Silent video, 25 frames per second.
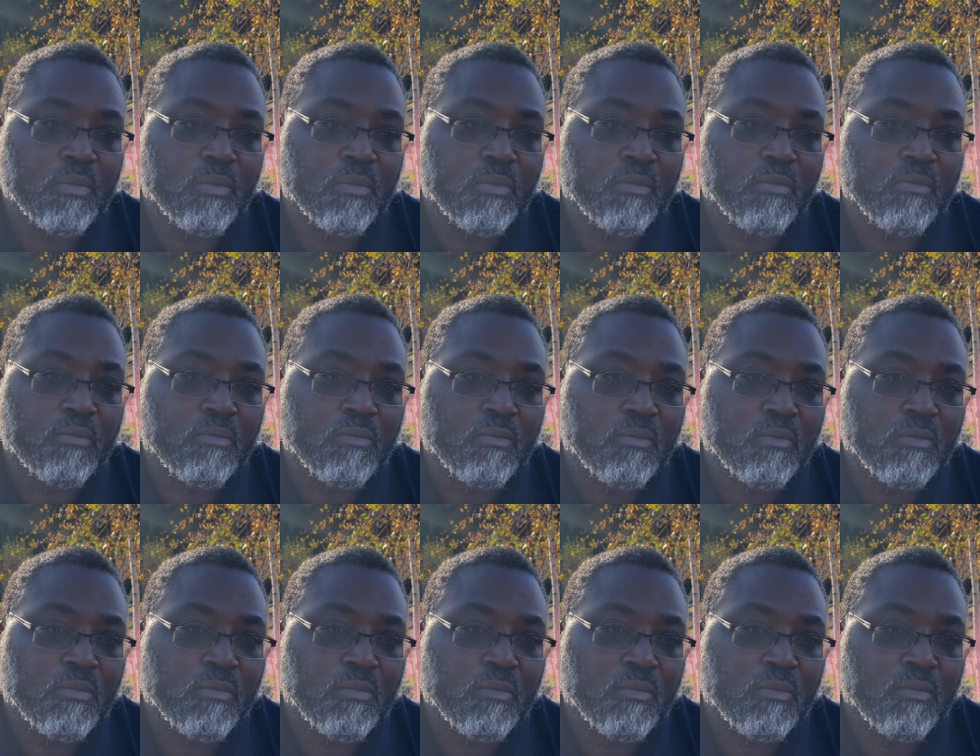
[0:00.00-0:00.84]
what
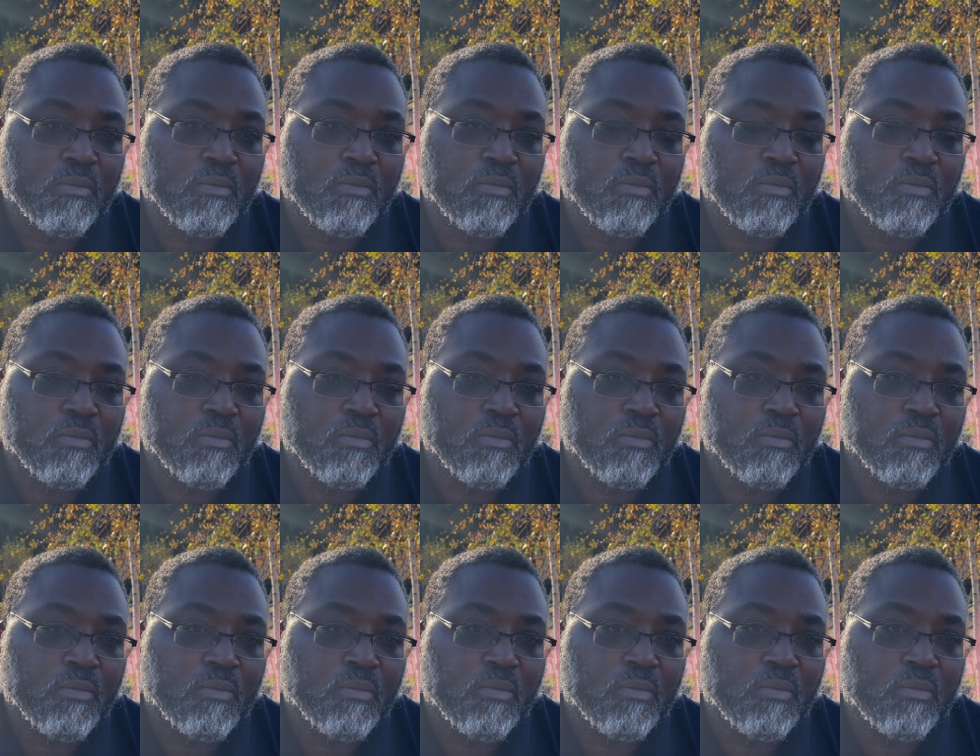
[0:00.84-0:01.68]
was that experience
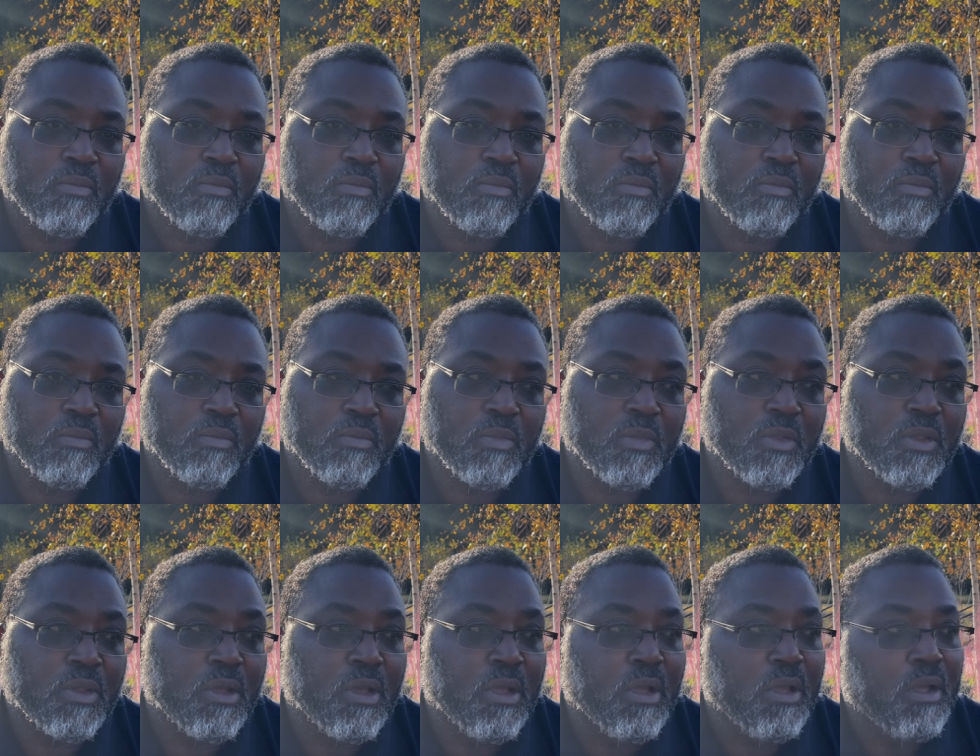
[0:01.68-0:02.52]
like?
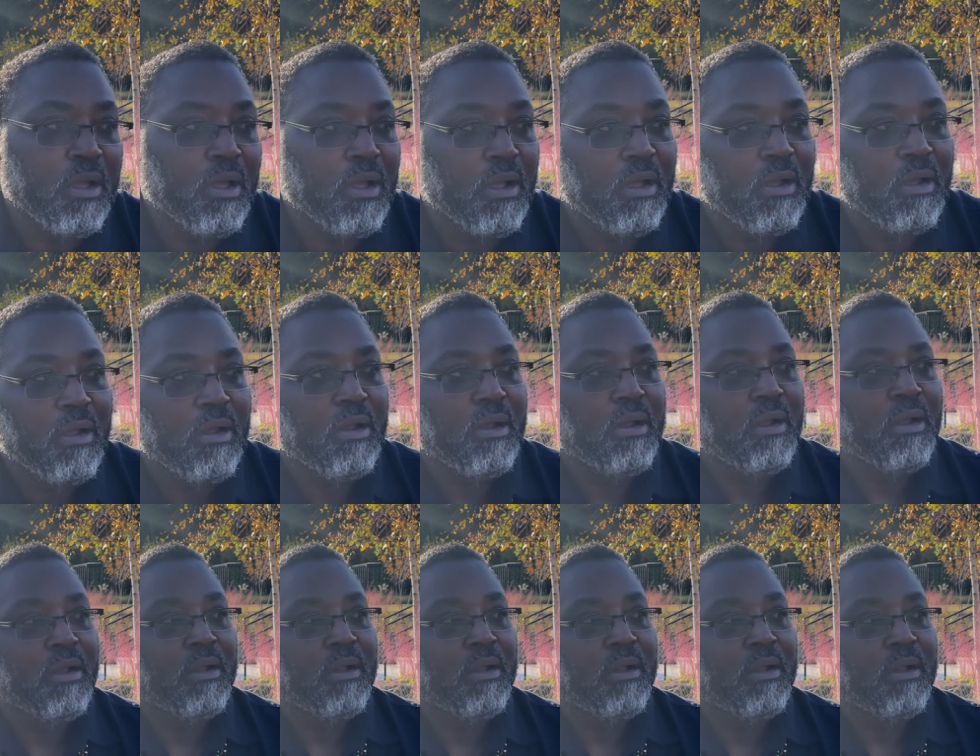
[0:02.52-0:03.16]
And how did